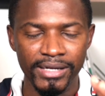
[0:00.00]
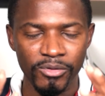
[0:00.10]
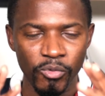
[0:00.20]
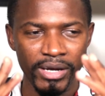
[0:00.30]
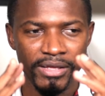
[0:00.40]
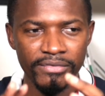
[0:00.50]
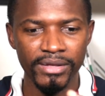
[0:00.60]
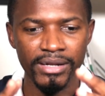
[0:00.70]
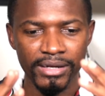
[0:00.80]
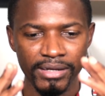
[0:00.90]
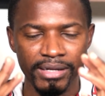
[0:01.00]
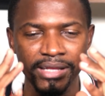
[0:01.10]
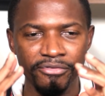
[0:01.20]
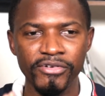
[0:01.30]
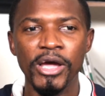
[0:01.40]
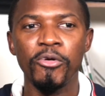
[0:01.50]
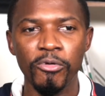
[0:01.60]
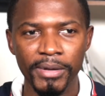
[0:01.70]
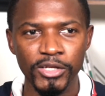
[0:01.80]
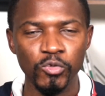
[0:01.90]
We live in an
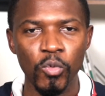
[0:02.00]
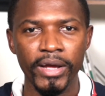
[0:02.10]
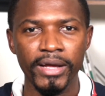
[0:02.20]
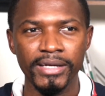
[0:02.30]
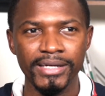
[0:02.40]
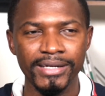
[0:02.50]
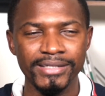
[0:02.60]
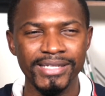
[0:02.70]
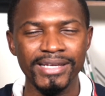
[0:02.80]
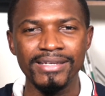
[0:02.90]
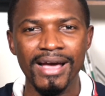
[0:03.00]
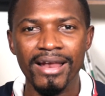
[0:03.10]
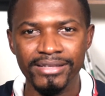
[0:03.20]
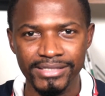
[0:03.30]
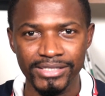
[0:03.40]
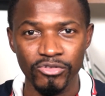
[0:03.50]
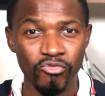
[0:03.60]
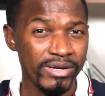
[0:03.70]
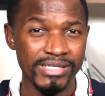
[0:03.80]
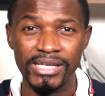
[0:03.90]
environment where technology
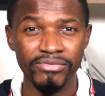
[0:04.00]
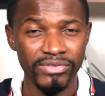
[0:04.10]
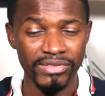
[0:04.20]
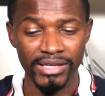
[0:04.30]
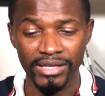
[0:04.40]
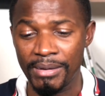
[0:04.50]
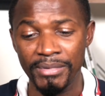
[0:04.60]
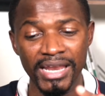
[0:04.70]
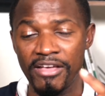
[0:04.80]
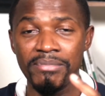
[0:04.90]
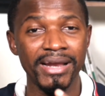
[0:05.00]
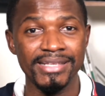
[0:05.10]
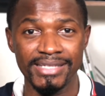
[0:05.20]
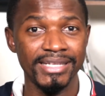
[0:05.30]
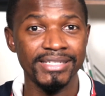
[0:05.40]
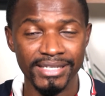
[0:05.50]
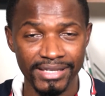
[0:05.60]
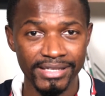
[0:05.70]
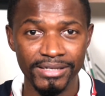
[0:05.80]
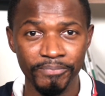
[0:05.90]
runs everything. I mean, everybody has
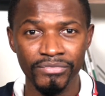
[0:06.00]
internet.